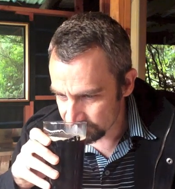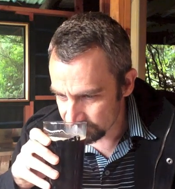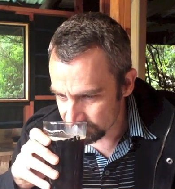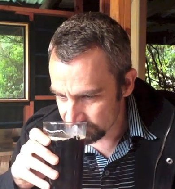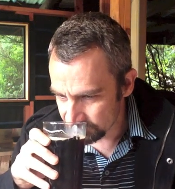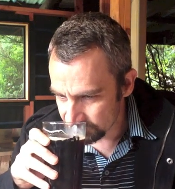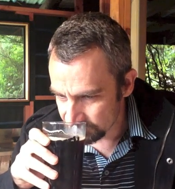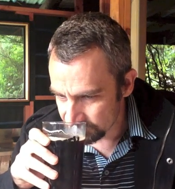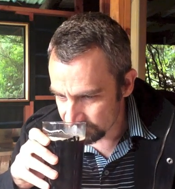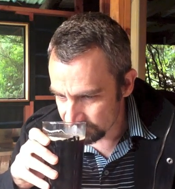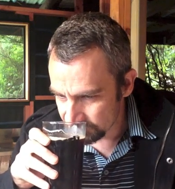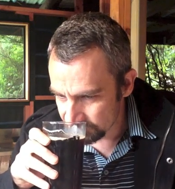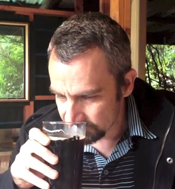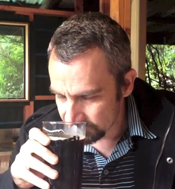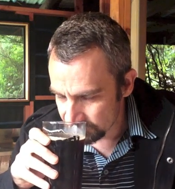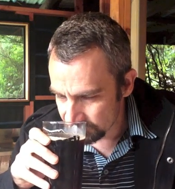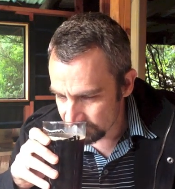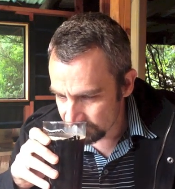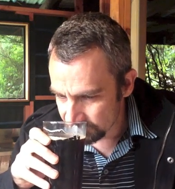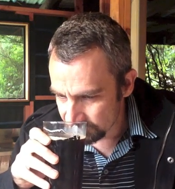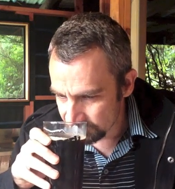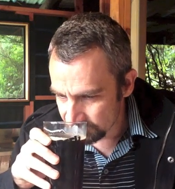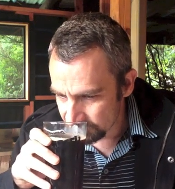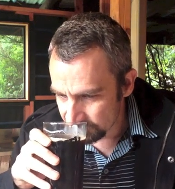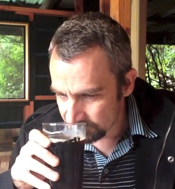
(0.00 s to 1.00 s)

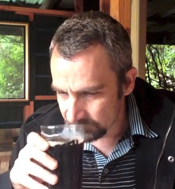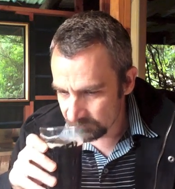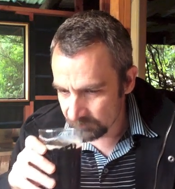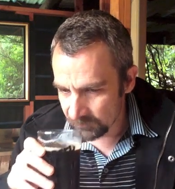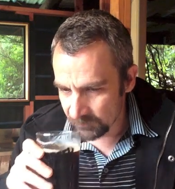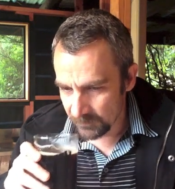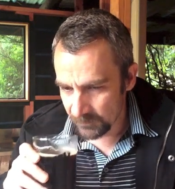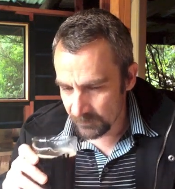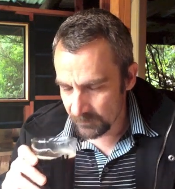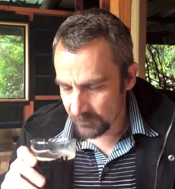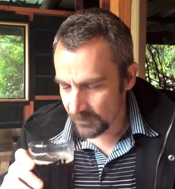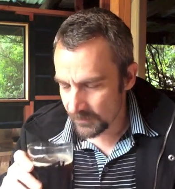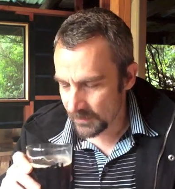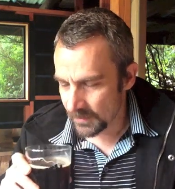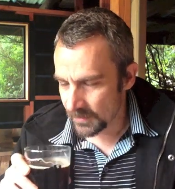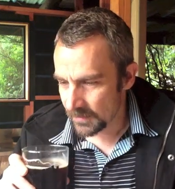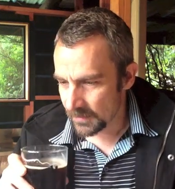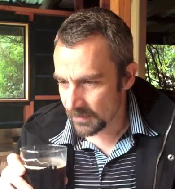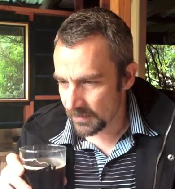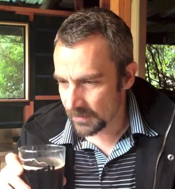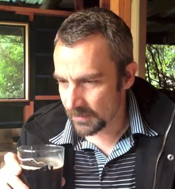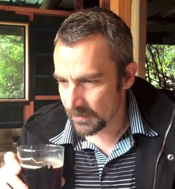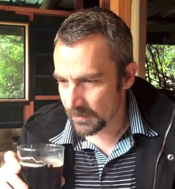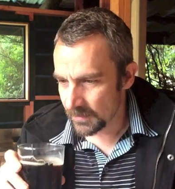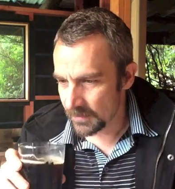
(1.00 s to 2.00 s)

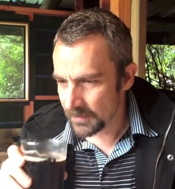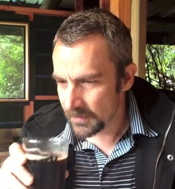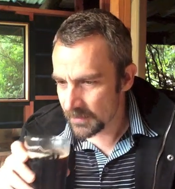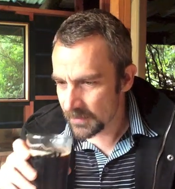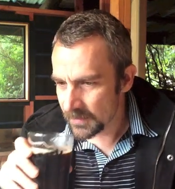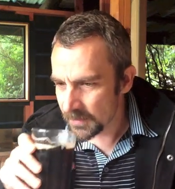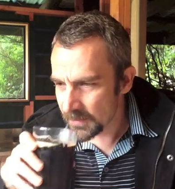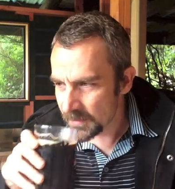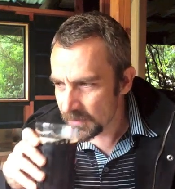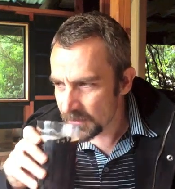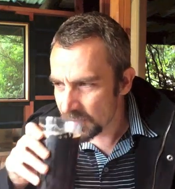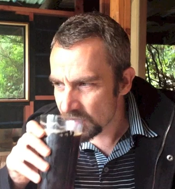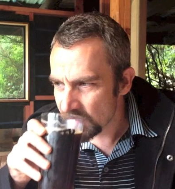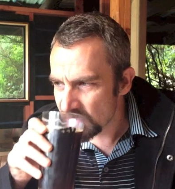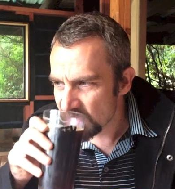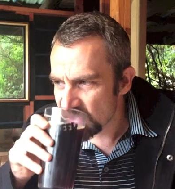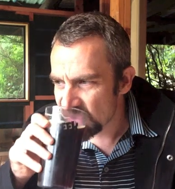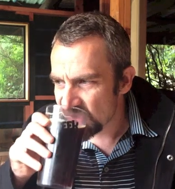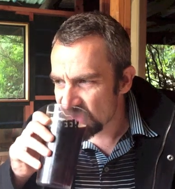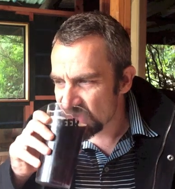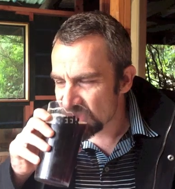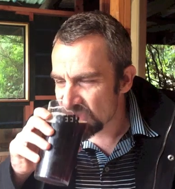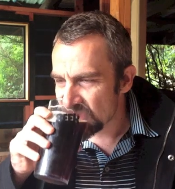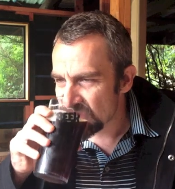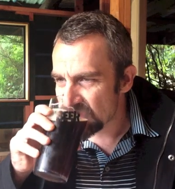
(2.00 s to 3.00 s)

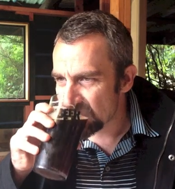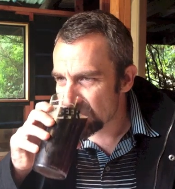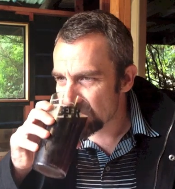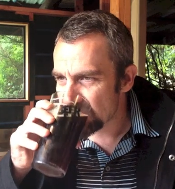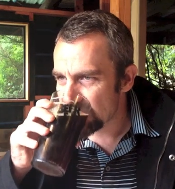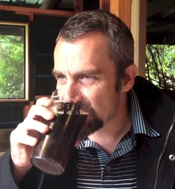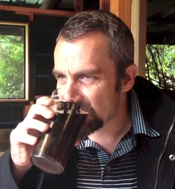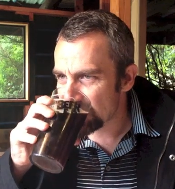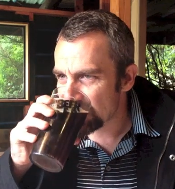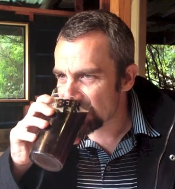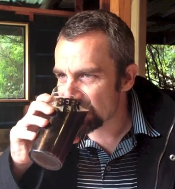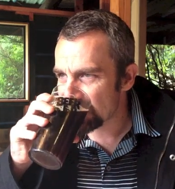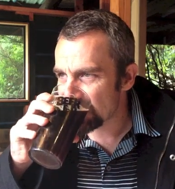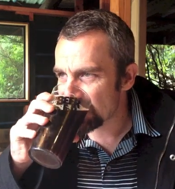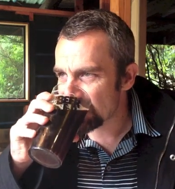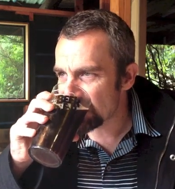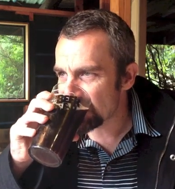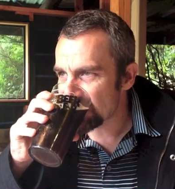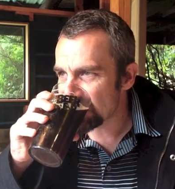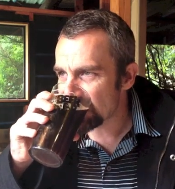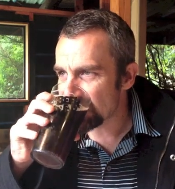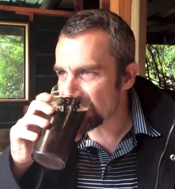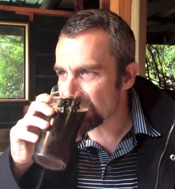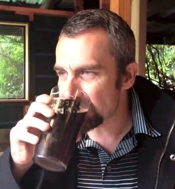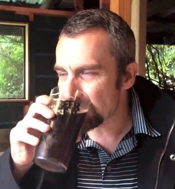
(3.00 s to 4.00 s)

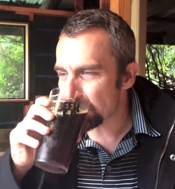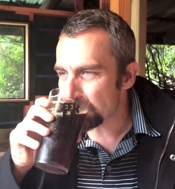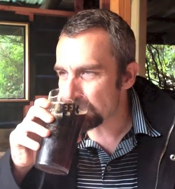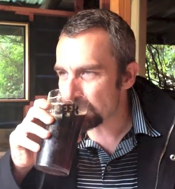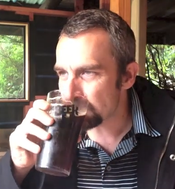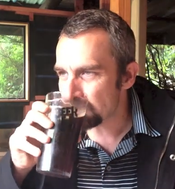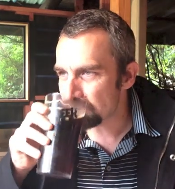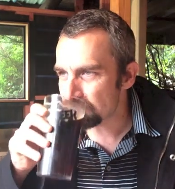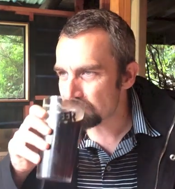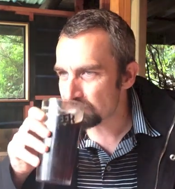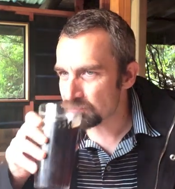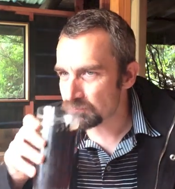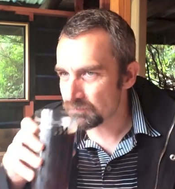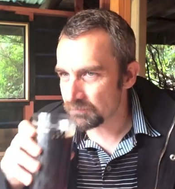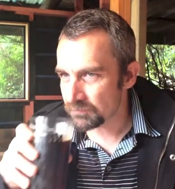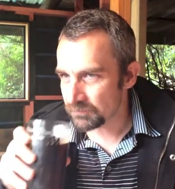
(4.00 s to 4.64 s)
No one is speaking in this clip.